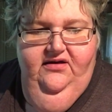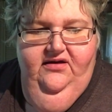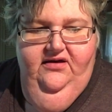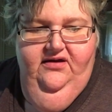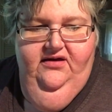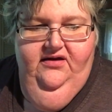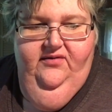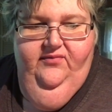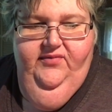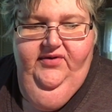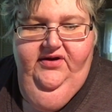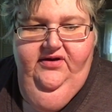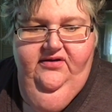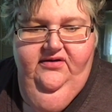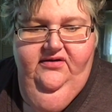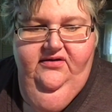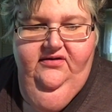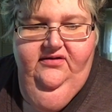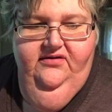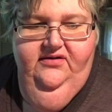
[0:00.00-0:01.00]
Um,
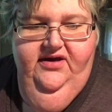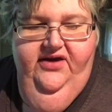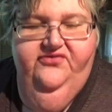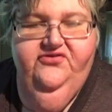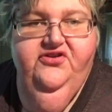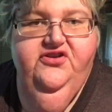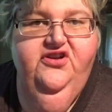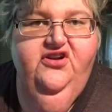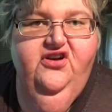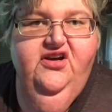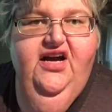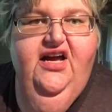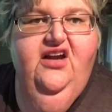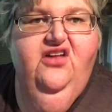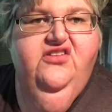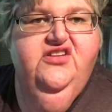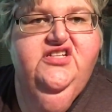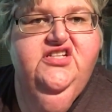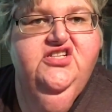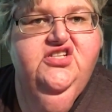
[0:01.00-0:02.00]
after dinner, got
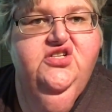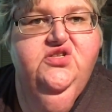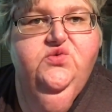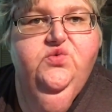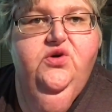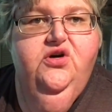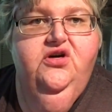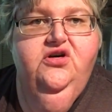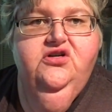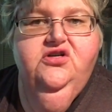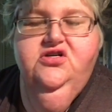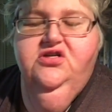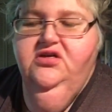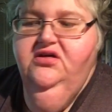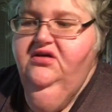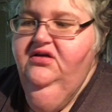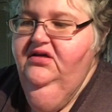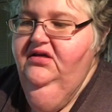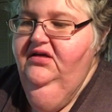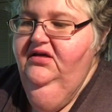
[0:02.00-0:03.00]
all the dishes washed.
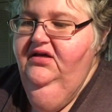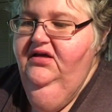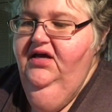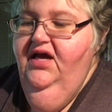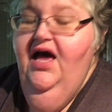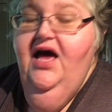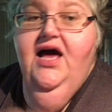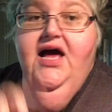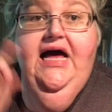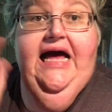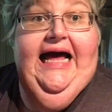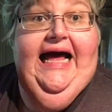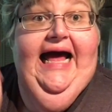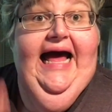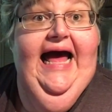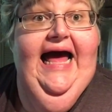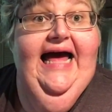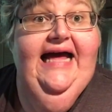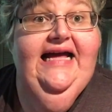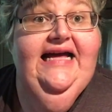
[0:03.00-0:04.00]

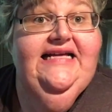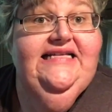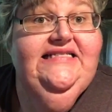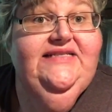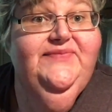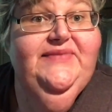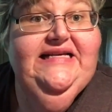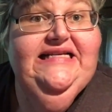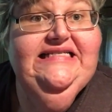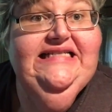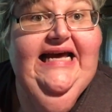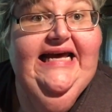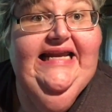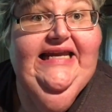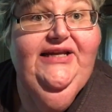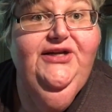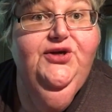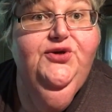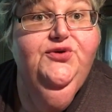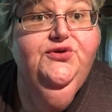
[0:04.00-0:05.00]
I got some
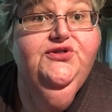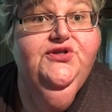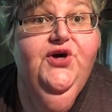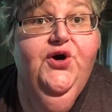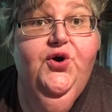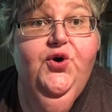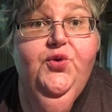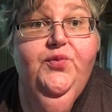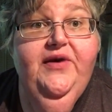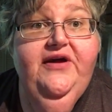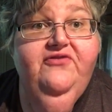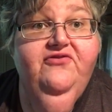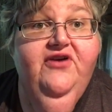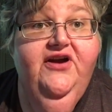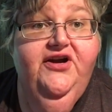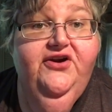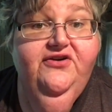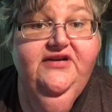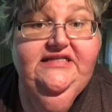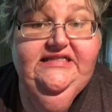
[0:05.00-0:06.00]
exciting news though. My
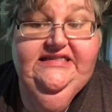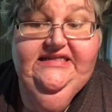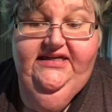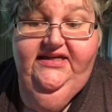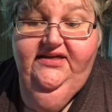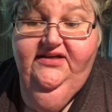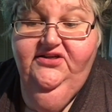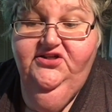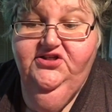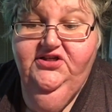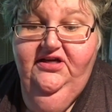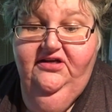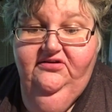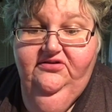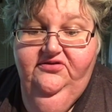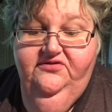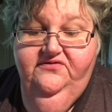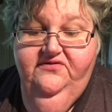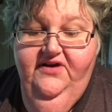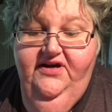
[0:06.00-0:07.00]
friend Christy,
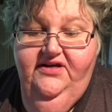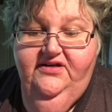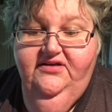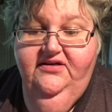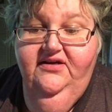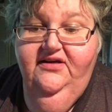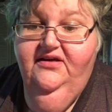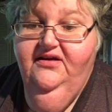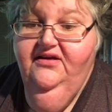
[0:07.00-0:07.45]
childhood friend